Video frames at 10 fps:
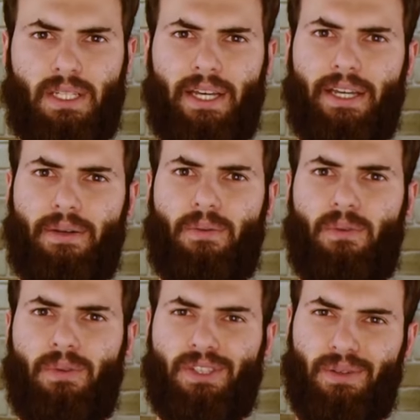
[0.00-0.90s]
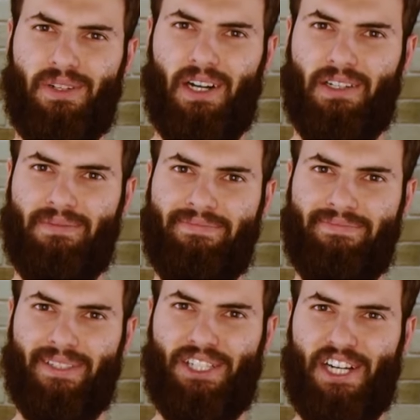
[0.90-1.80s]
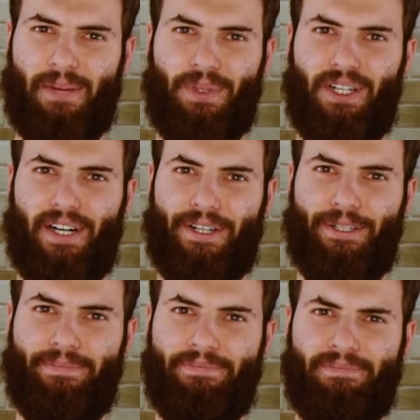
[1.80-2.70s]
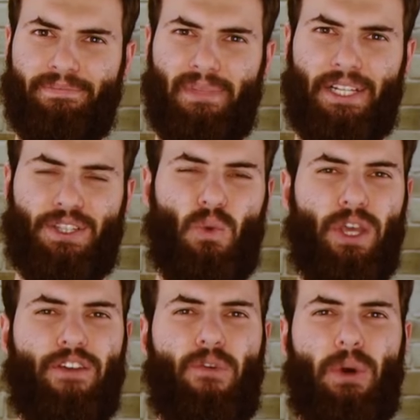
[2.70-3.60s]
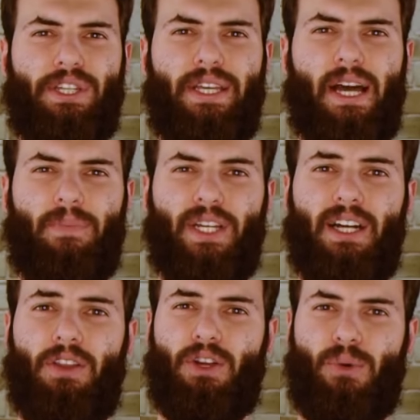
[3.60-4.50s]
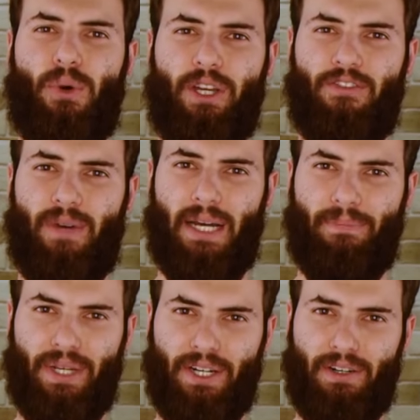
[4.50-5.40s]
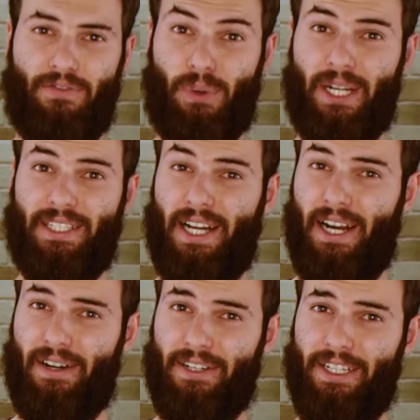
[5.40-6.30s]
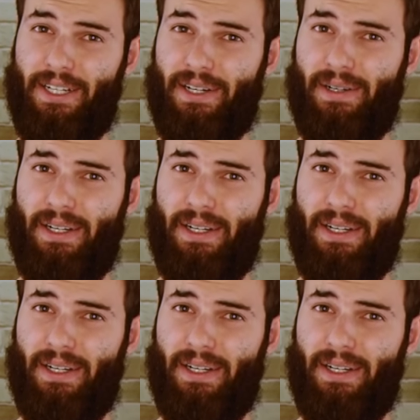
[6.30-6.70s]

Hey, what's going on? It's Jack Milocco. It's the week 14 update on the growing of my beard for an entire year.